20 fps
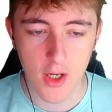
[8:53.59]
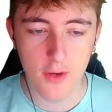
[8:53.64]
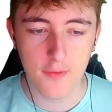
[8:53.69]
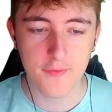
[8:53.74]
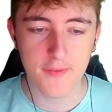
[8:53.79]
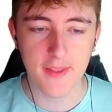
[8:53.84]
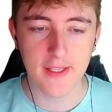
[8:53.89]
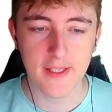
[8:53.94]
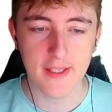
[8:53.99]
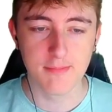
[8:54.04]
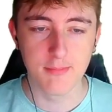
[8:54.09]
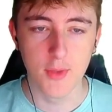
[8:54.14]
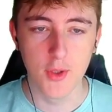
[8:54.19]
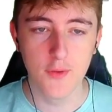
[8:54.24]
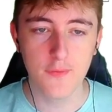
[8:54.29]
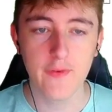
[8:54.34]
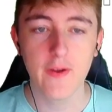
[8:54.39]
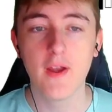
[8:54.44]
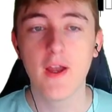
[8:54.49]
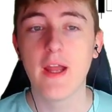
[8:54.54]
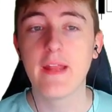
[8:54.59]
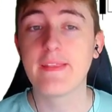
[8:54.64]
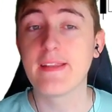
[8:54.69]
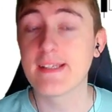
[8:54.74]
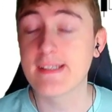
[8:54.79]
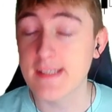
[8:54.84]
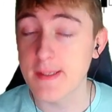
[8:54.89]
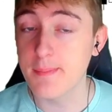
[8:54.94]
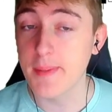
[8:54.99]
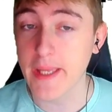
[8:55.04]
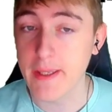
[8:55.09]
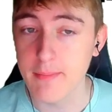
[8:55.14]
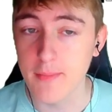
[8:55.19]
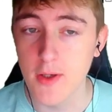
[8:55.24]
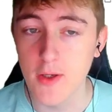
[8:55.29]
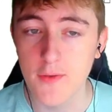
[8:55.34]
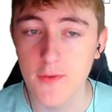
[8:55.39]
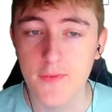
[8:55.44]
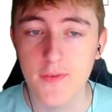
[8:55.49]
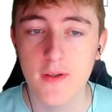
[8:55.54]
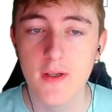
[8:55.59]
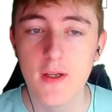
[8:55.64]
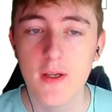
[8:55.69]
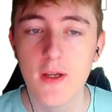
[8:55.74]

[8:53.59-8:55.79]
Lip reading: off this move, this is a big move.